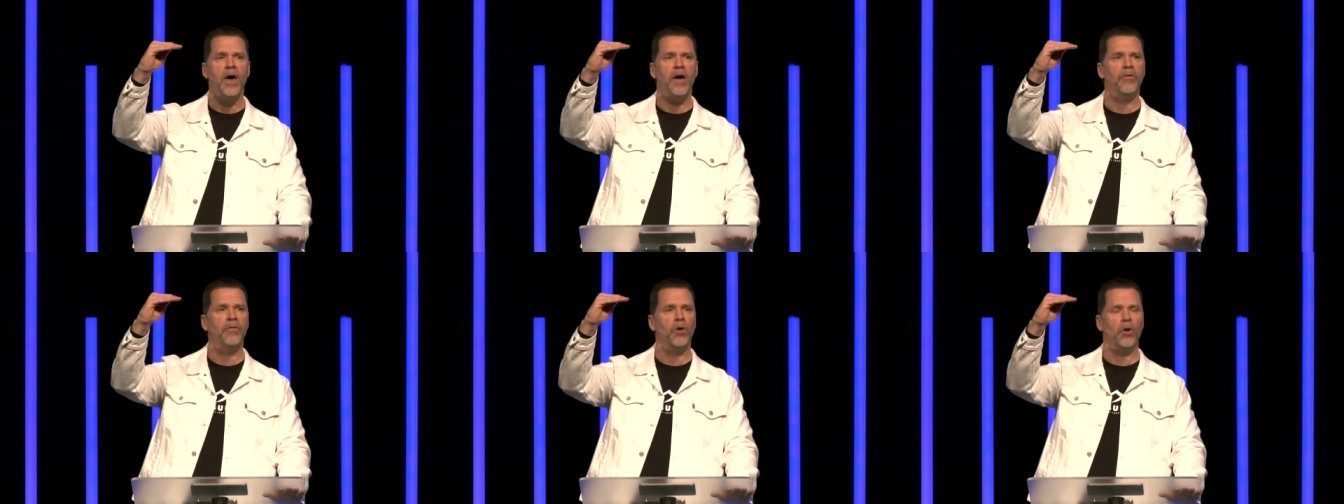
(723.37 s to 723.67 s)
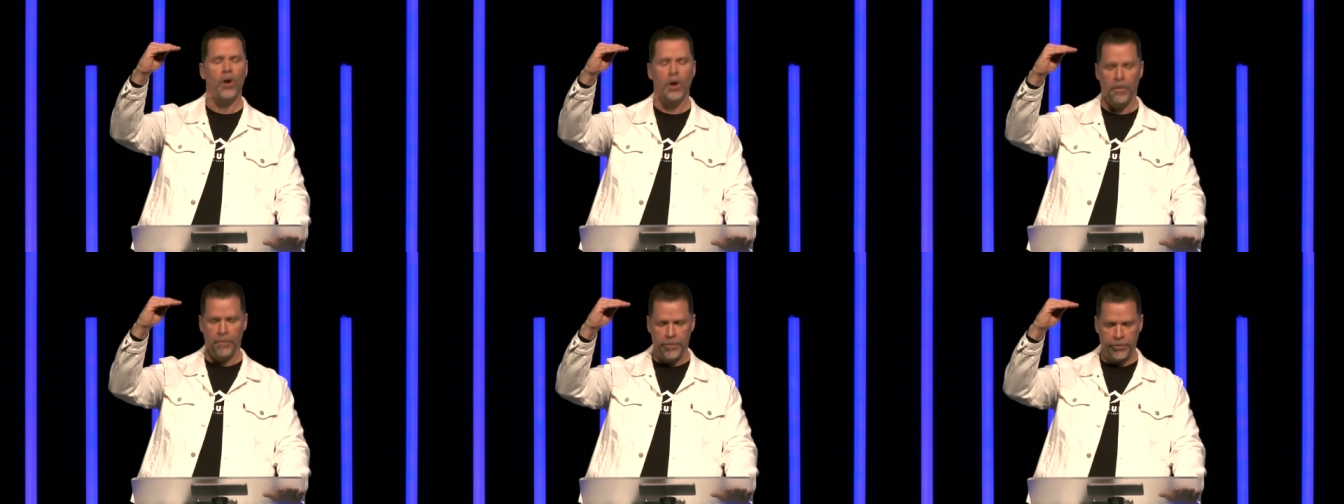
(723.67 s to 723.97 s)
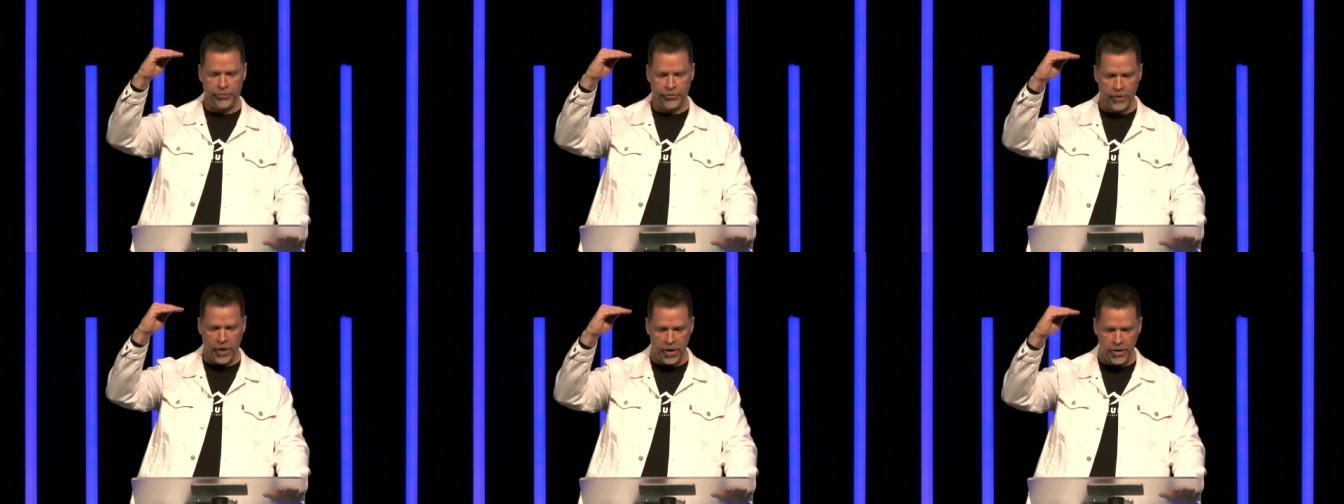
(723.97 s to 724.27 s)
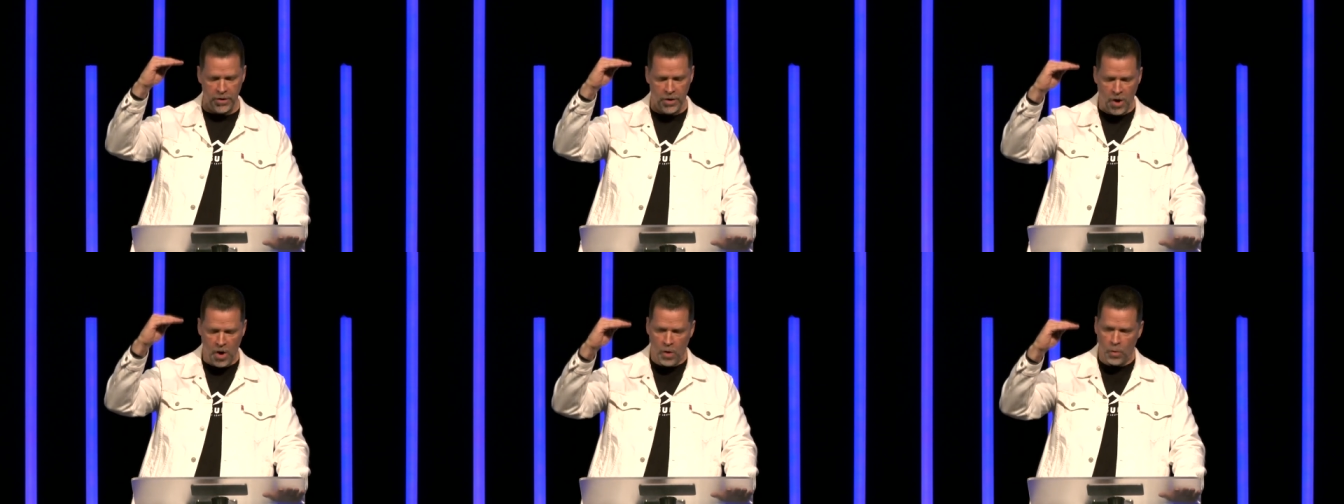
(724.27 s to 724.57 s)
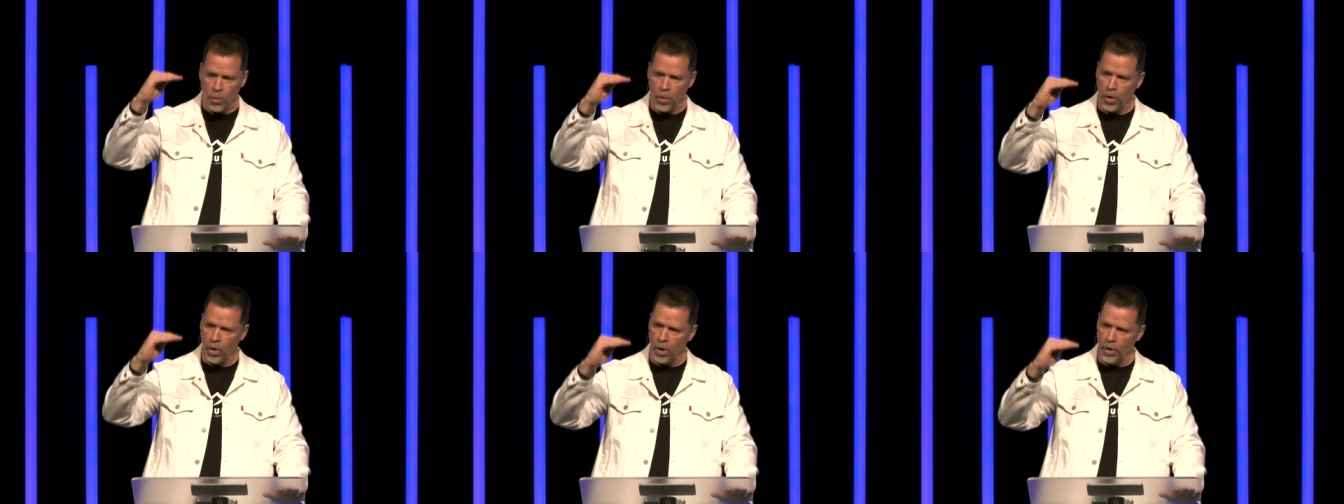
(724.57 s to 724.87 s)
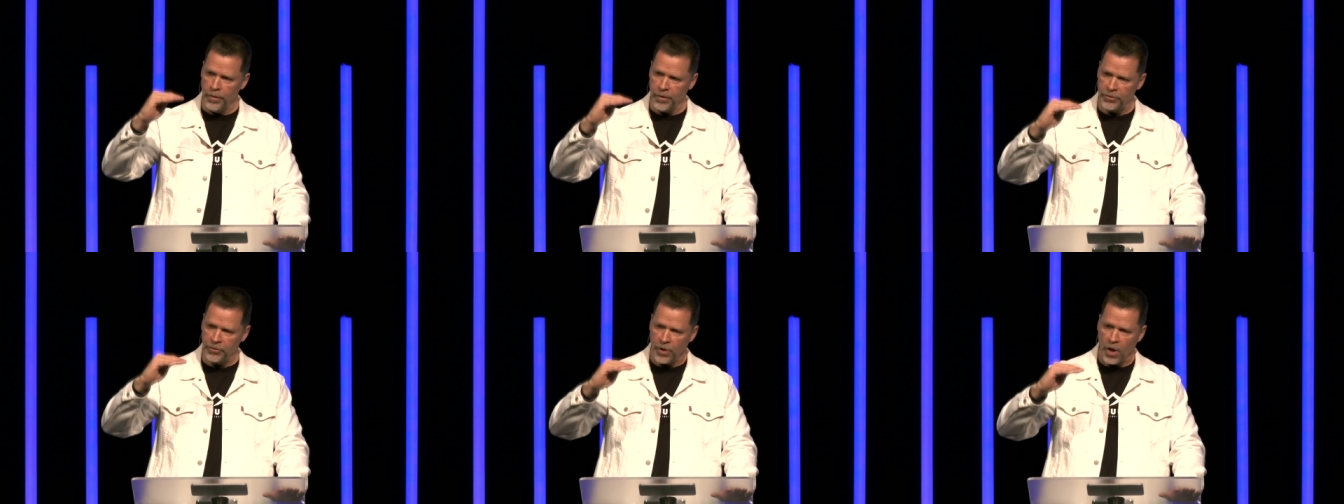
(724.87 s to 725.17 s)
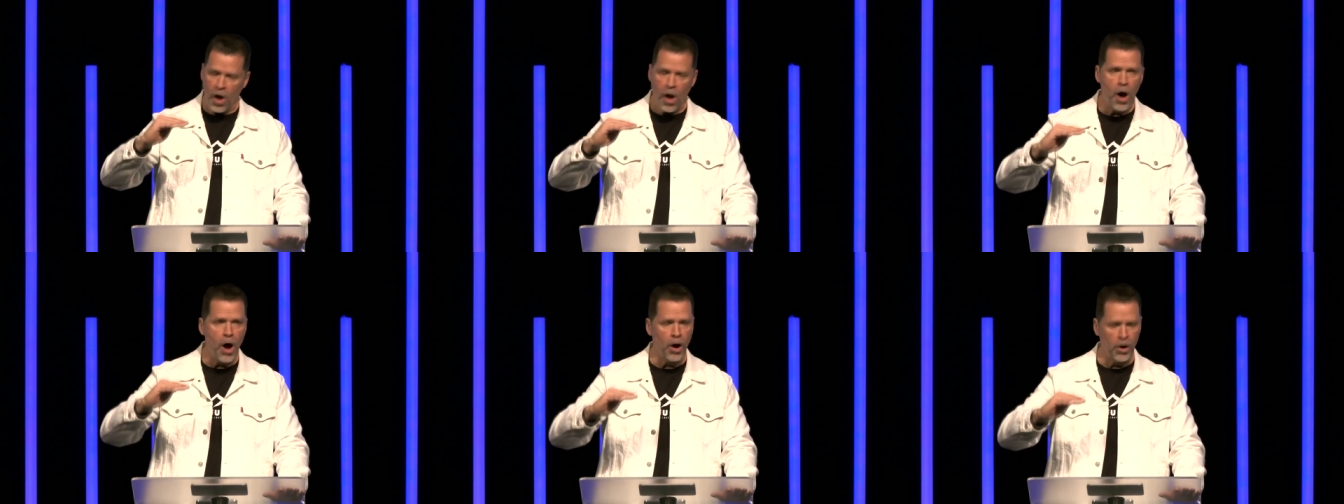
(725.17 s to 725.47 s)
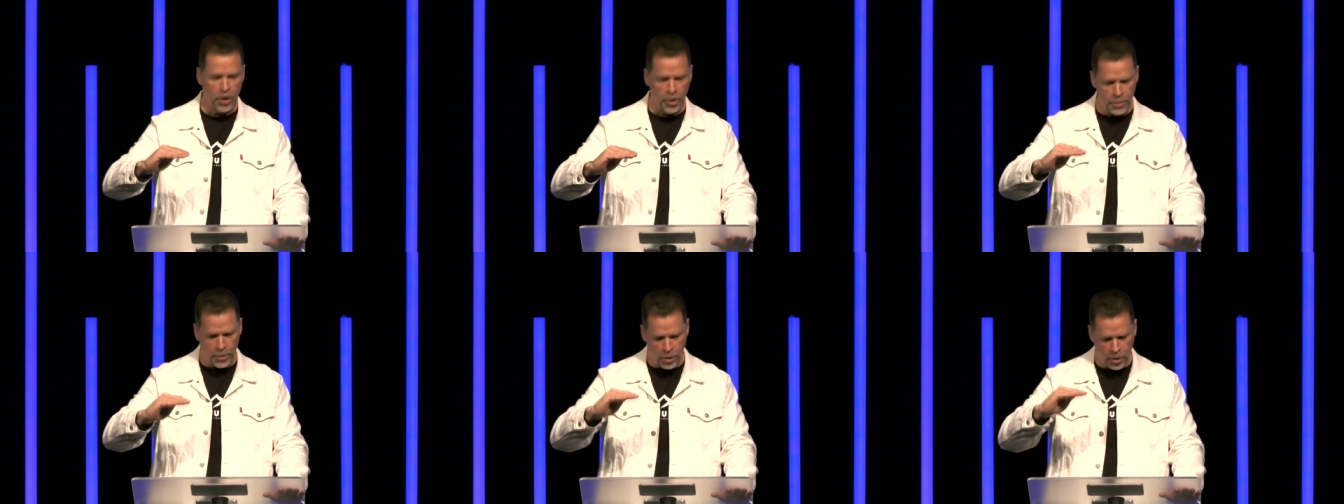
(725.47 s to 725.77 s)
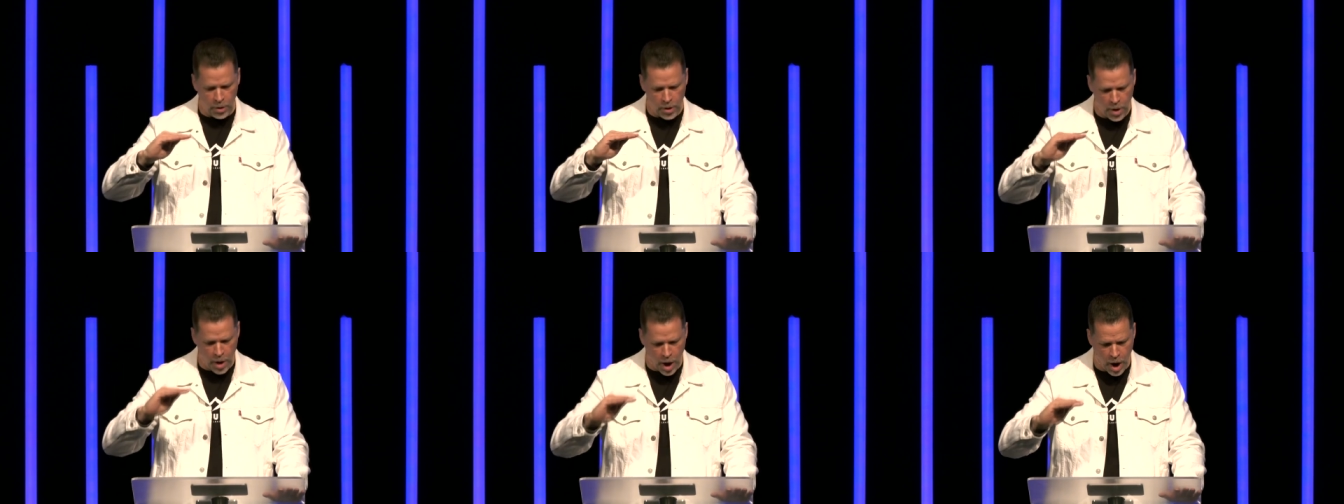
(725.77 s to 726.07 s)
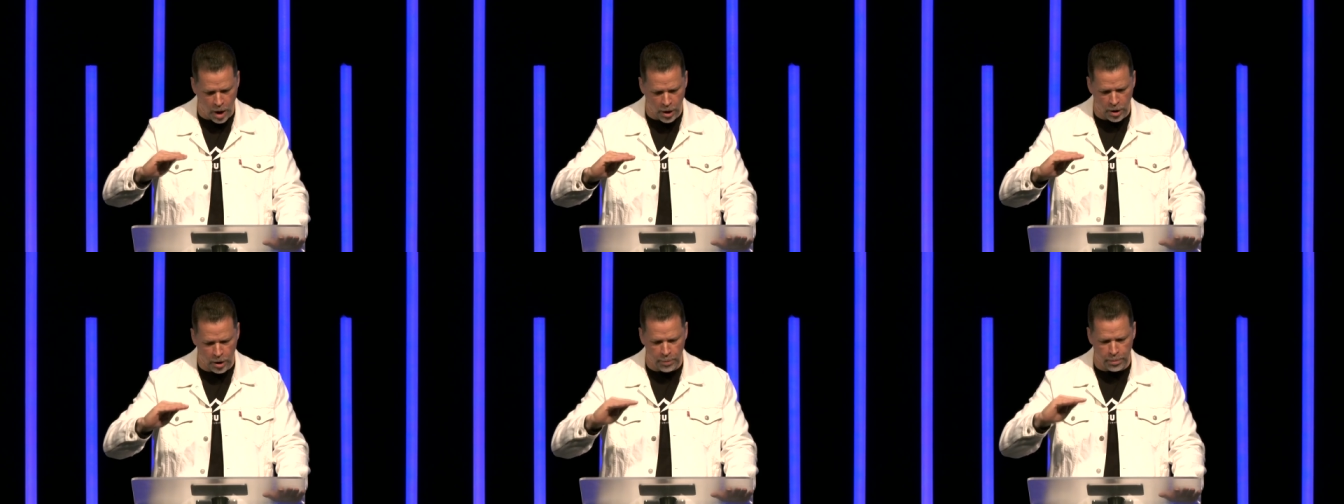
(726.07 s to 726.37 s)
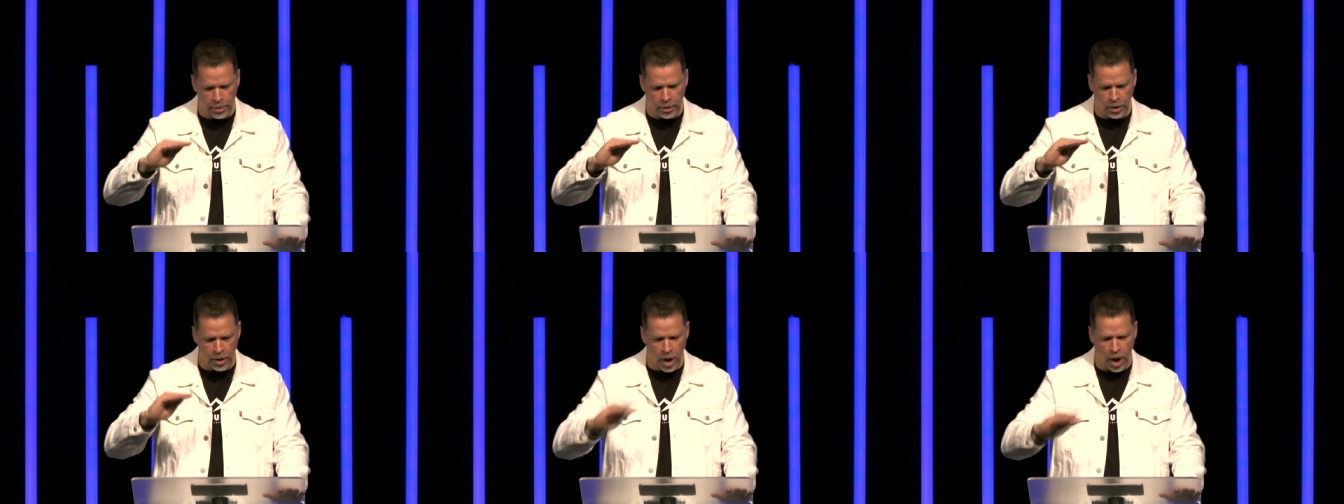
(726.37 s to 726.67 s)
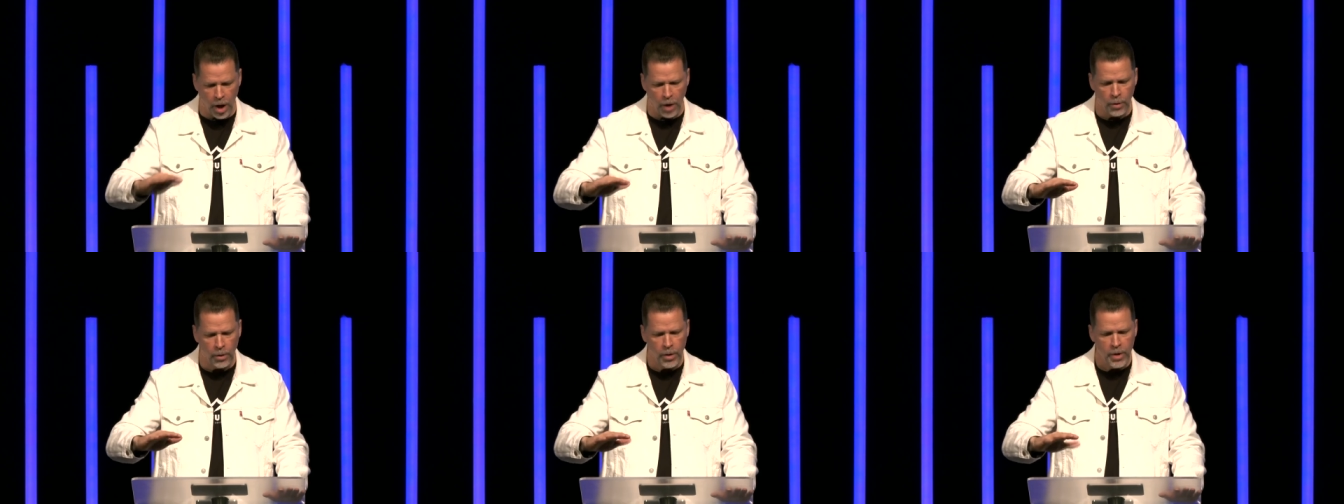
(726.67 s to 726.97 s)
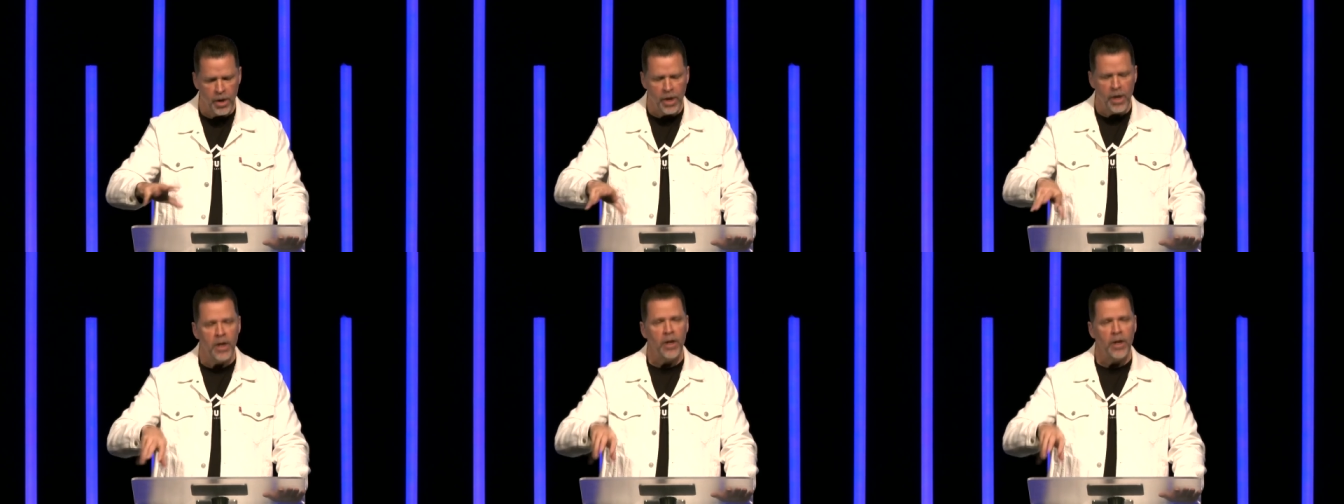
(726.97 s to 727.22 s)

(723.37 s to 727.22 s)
and then all of a sudden, we're on this horrible, horrible low.